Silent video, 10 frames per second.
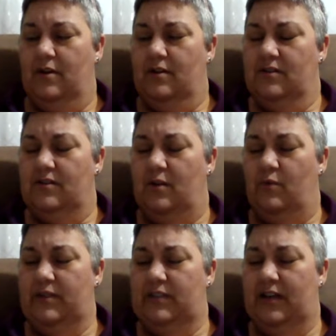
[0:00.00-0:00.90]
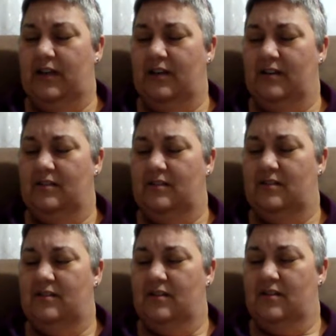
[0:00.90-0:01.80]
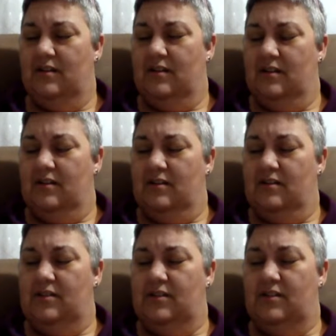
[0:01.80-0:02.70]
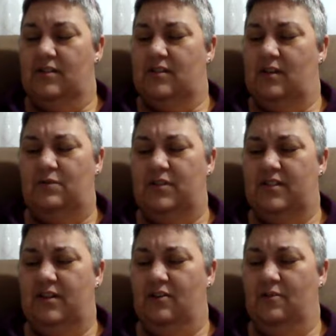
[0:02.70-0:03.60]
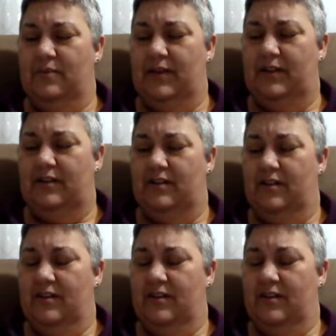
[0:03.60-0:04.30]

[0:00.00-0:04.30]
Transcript: So intense, so determined.